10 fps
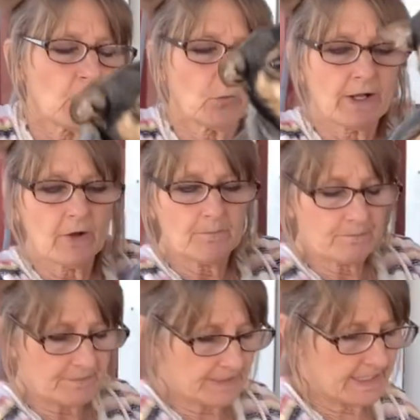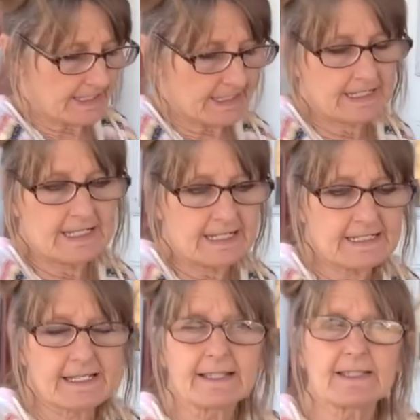Well,
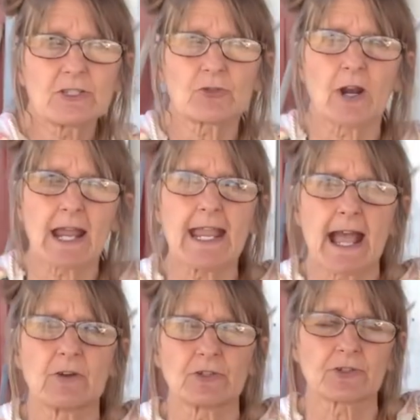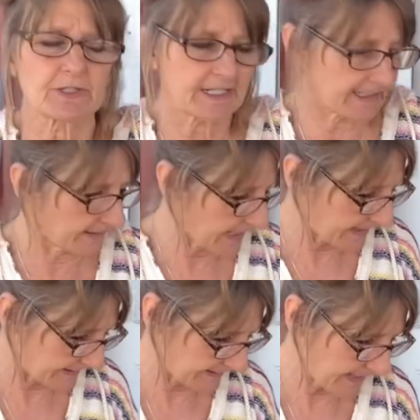it doesn't dry out your skin
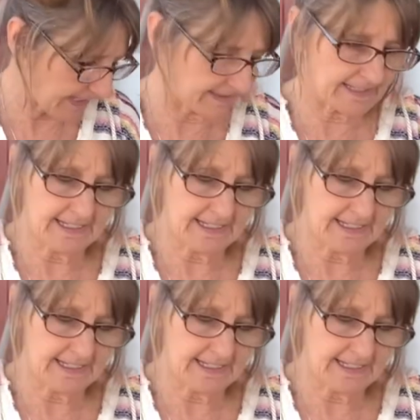like it says.